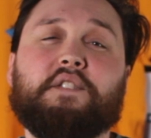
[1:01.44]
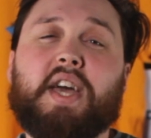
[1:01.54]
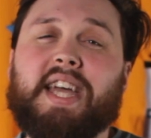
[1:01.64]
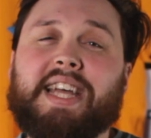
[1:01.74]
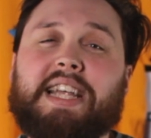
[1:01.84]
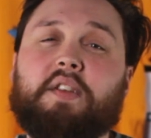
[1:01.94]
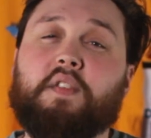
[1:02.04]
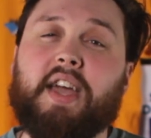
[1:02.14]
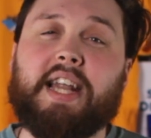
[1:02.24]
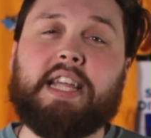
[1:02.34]

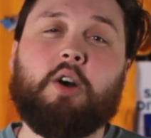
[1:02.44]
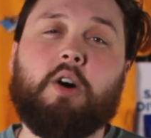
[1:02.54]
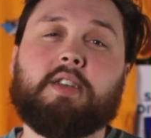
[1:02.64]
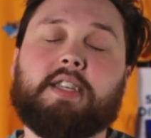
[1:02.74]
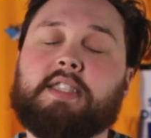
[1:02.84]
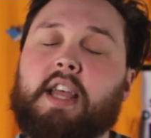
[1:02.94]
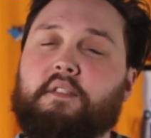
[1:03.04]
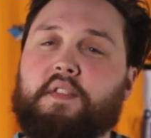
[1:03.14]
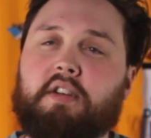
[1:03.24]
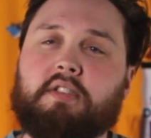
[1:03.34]
Fairly hot. Is
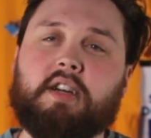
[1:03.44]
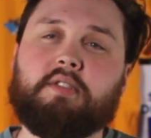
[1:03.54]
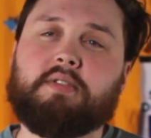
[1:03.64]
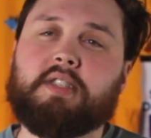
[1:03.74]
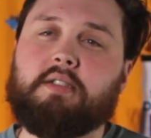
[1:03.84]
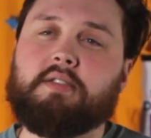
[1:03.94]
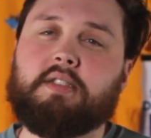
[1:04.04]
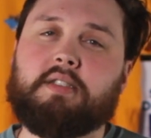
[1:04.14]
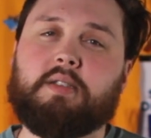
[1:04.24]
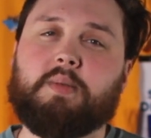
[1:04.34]
that Fahrenheit or
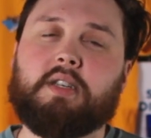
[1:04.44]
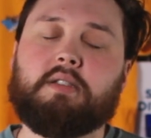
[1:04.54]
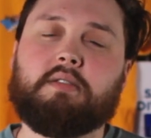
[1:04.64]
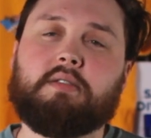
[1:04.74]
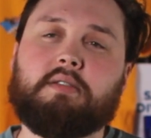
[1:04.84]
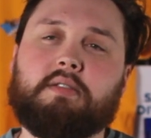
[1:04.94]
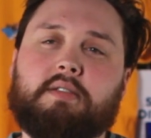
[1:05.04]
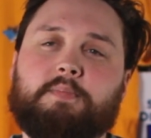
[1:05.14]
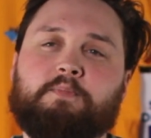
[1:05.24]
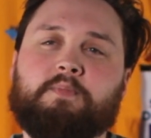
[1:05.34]
Celsius, do we know?
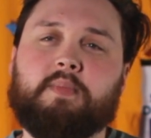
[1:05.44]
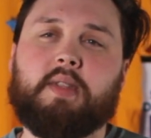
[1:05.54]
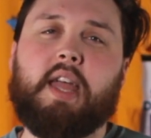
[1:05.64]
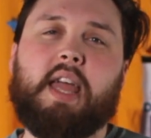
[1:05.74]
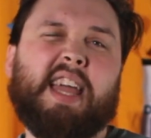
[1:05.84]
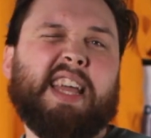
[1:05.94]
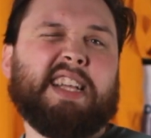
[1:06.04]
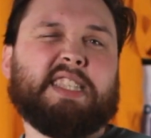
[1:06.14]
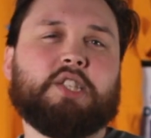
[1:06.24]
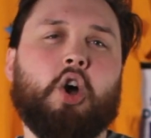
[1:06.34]

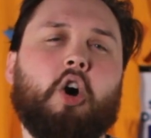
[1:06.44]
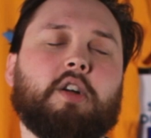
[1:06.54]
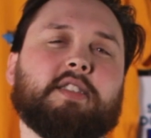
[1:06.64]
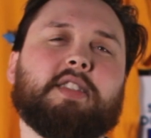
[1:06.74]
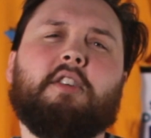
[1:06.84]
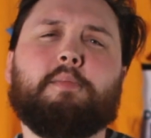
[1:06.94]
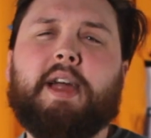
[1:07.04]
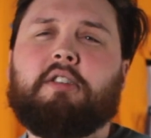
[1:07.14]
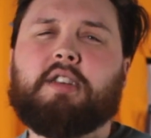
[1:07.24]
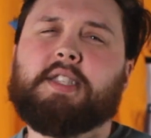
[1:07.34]
It's hot. They're
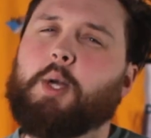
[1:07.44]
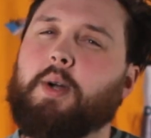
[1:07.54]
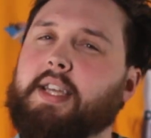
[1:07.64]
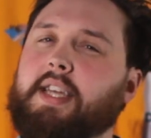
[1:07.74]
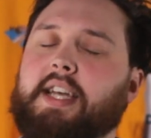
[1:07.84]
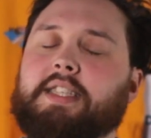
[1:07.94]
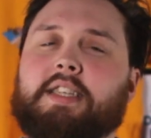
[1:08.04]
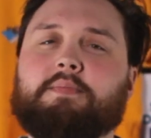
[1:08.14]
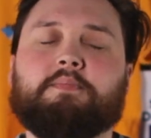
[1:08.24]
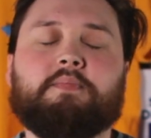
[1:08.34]
American, so I'm
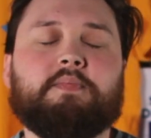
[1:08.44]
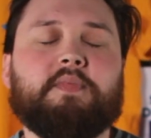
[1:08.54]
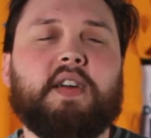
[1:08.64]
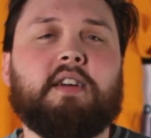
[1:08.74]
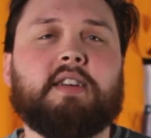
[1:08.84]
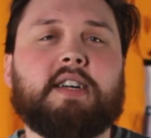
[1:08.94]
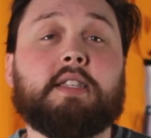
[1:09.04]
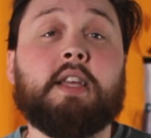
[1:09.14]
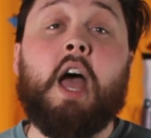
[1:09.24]
guessing Fahrenheit.